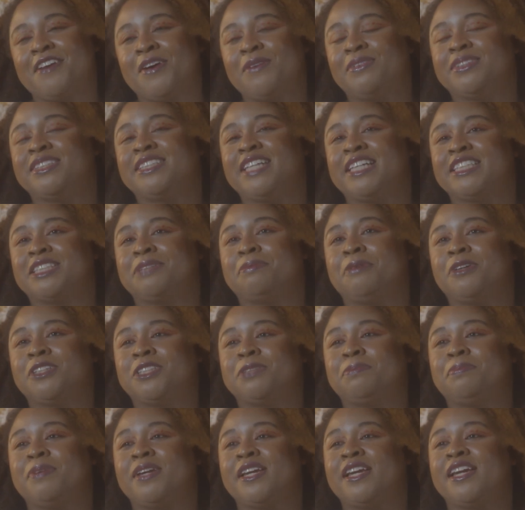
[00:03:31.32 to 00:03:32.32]
the film was not
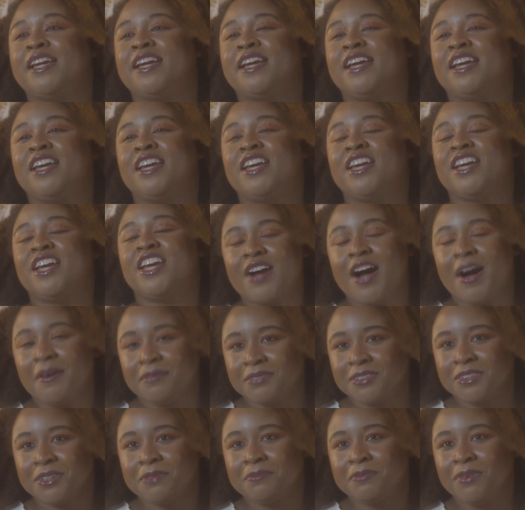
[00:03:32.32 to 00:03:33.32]
supposed to be
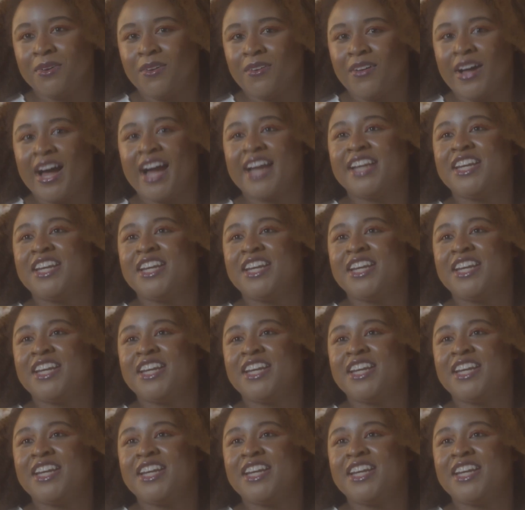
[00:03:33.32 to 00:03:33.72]
comfortable.